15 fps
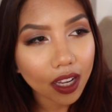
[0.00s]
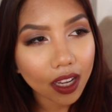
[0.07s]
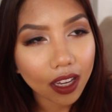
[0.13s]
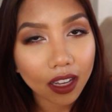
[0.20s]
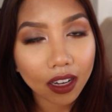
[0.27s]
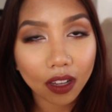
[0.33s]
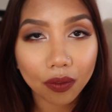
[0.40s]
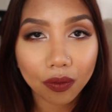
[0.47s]

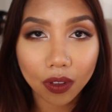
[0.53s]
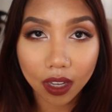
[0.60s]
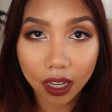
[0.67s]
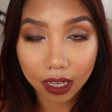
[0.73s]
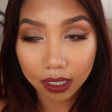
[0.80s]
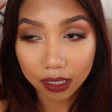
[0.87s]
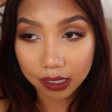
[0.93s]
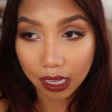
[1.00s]
And if you
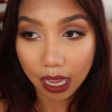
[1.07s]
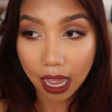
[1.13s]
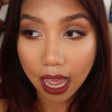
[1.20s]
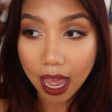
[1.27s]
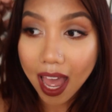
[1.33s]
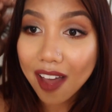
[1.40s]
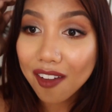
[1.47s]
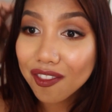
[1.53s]
guys
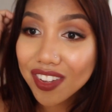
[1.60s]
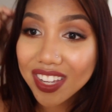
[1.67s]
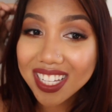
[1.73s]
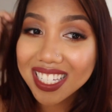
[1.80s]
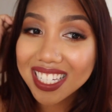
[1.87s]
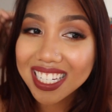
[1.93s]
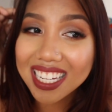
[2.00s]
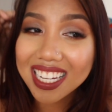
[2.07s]

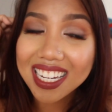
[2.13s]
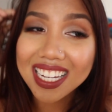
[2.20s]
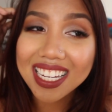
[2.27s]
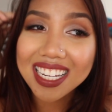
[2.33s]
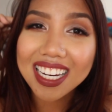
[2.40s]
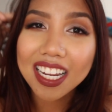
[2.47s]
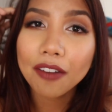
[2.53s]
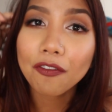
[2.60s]
haven't
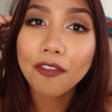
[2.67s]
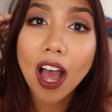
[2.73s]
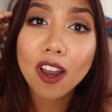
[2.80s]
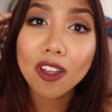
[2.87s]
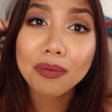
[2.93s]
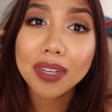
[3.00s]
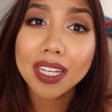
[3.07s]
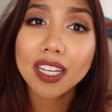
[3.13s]
yet
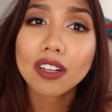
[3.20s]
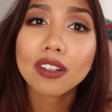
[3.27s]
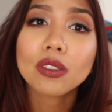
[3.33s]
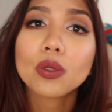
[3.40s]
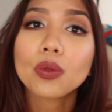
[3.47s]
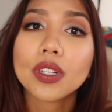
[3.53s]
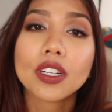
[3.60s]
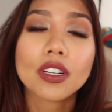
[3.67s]
followed me on
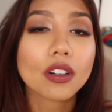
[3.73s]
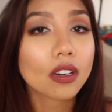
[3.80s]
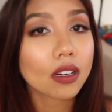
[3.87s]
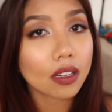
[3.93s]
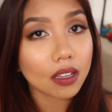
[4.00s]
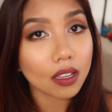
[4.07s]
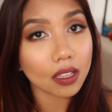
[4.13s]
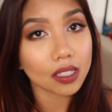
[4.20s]
Twitter
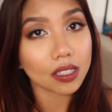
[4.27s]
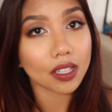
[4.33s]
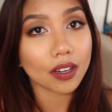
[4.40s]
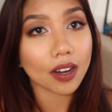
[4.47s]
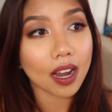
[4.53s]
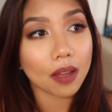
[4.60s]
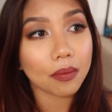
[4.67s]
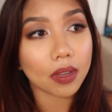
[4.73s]
or
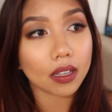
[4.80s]
Instagram,